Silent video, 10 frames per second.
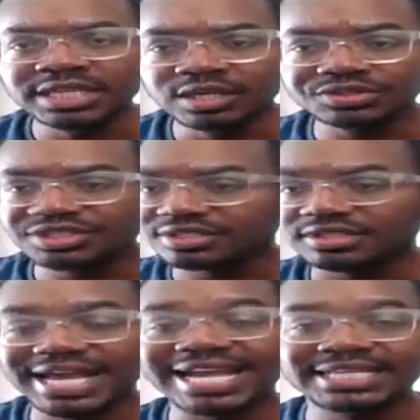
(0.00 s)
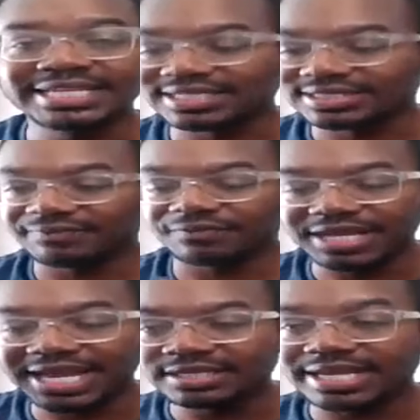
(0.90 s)
it was just a 90 day. I said, for
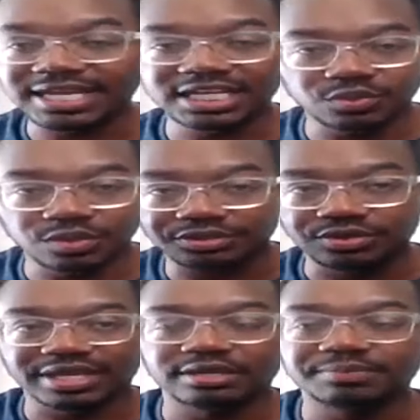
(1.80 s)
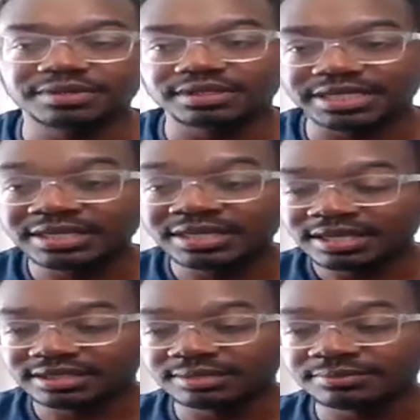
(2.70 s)
90 days, we're going to do accountability
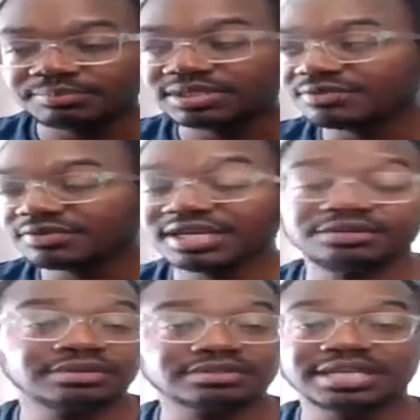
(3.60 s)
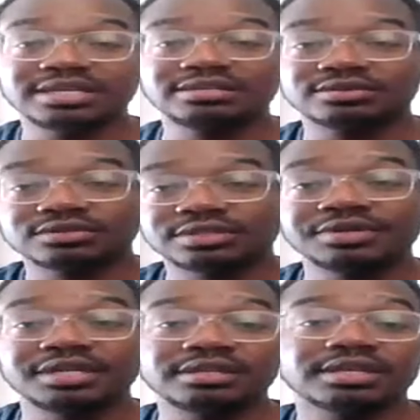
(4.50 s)
because I'm a believer that you can change or
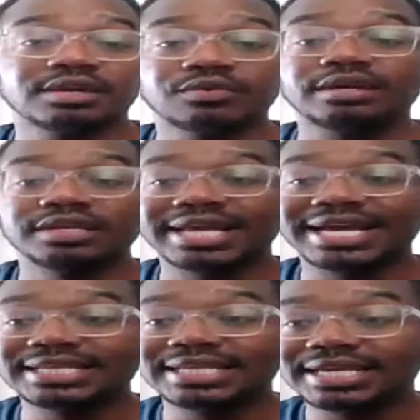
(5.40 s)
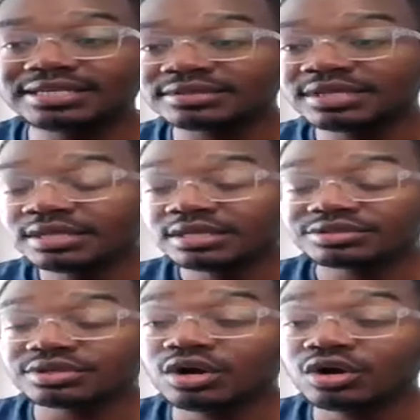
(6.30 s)
turn anything around in 90 days.
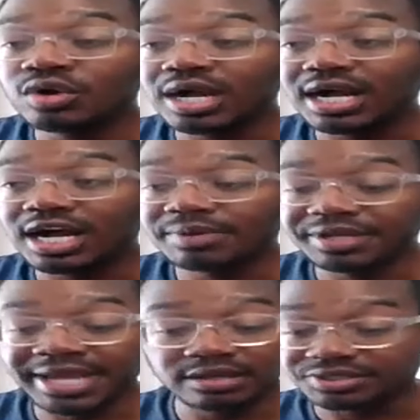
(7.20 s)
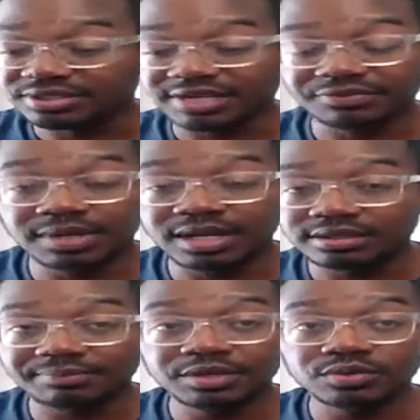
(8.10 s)
So, uh, but now it's just every month.
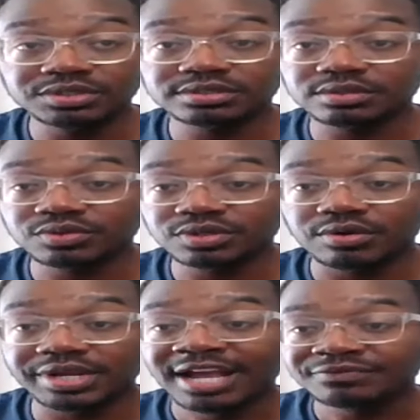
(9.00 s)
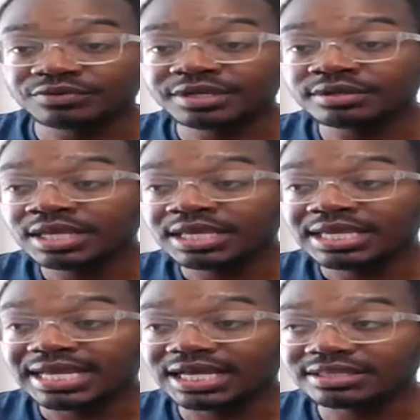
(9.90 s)
I mean, we just we're going after it.
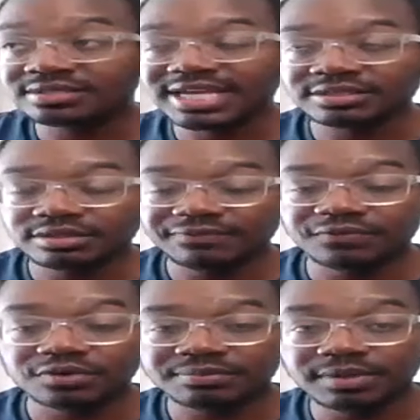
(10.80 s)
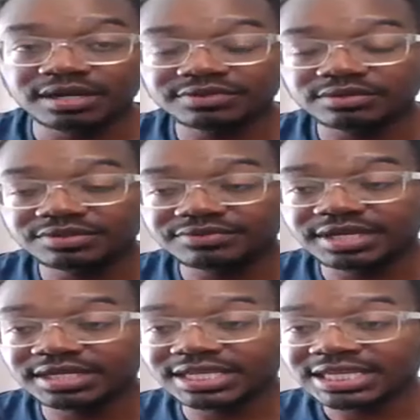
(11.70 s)
Uh, this is actually the fourth month that we've
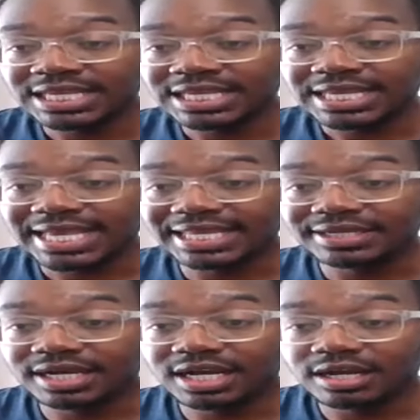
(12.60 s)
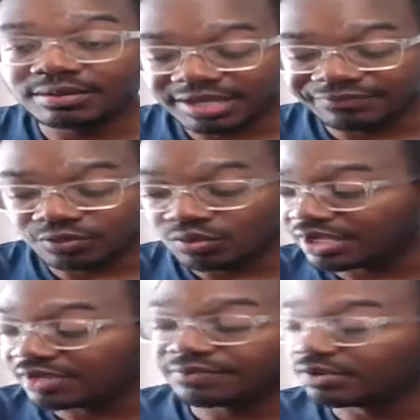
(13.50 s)
done it. And uh, if you
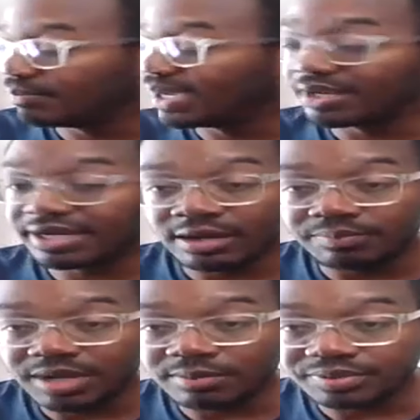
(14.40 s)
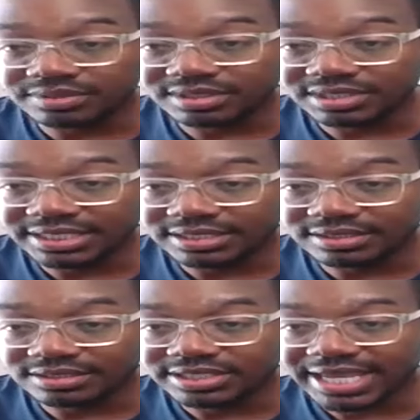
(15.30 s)
want info about it, I'll I'll put the link in
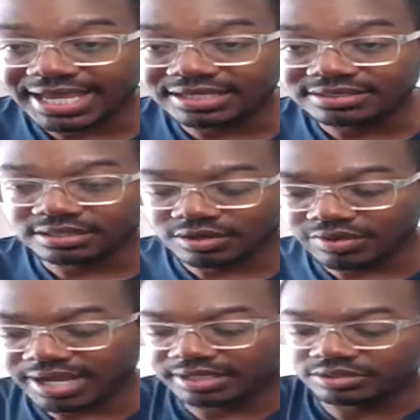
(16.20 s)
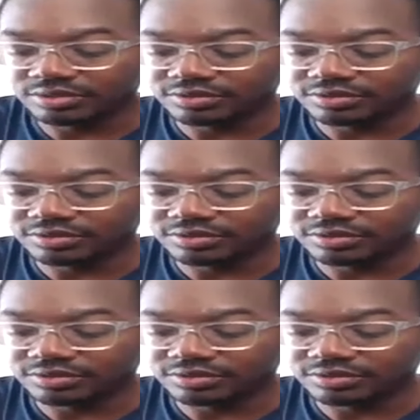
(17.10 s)
the chat. It's the grind